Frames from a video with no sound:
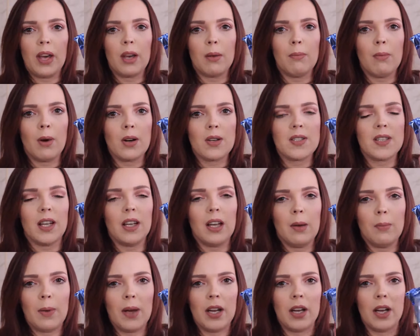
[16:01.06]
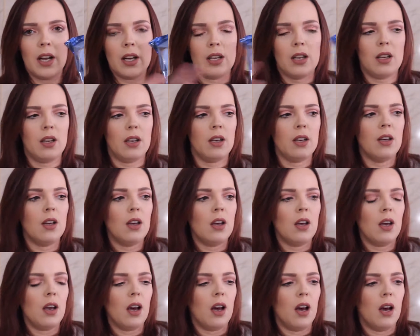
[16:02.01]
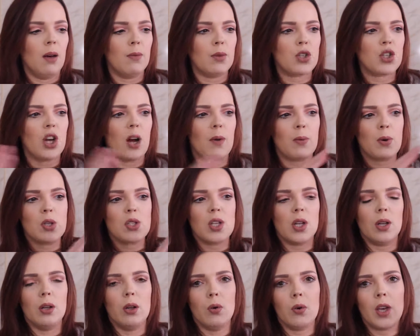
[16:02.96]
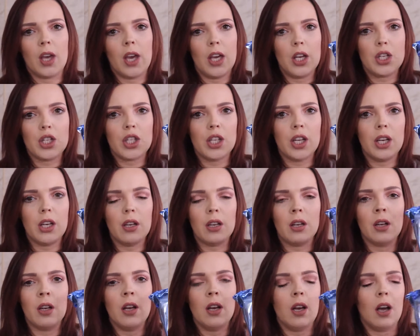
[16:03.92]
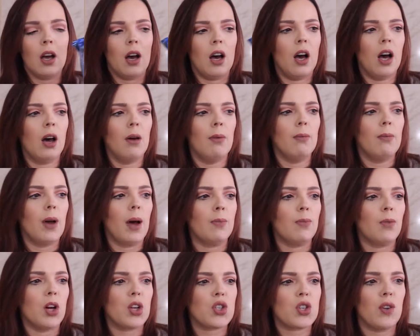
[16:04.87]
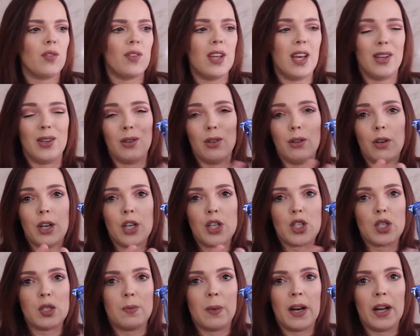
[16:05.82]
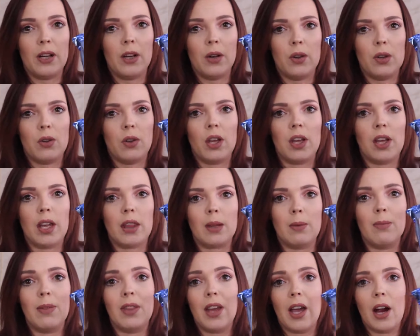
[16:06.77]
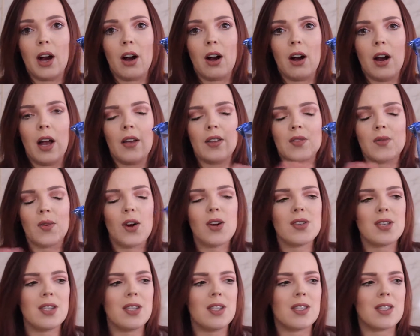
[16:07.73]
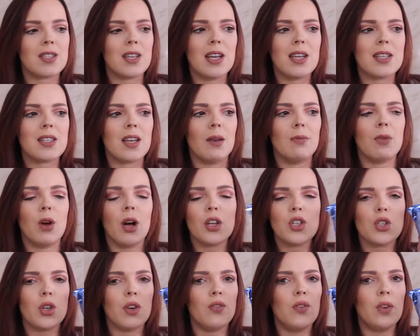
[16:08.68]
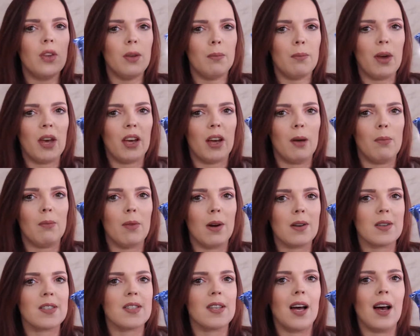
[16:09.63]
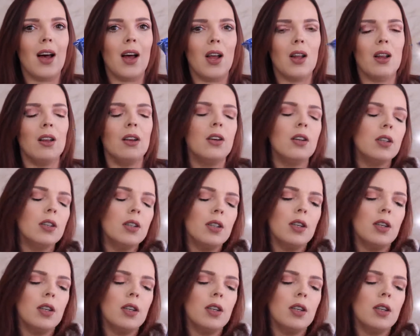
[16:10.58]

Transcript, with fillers: pick Marcelle up in any um, shopper's location. Um, I'm not sure of the other locations, but I know you can get them there. As far as in the States, I'm not sure if you can pick up Marcelle